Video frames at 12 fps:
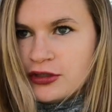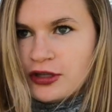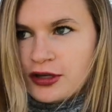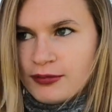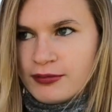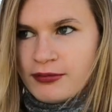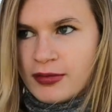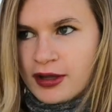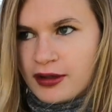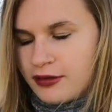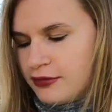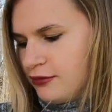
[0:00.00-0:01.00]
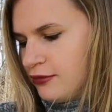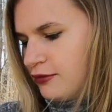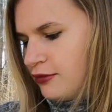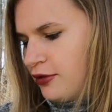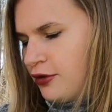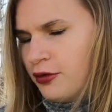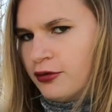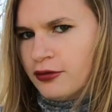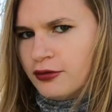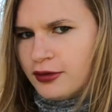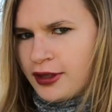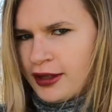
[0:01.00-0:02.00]
so that my
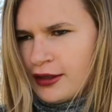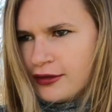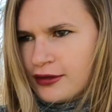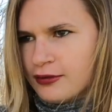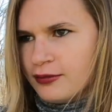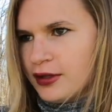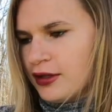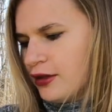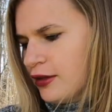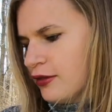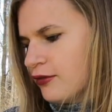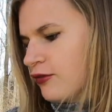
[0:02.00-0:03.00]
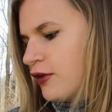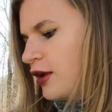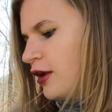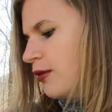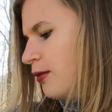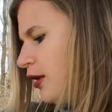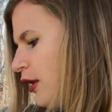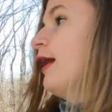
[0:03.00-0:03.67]
whole head can be in the frame.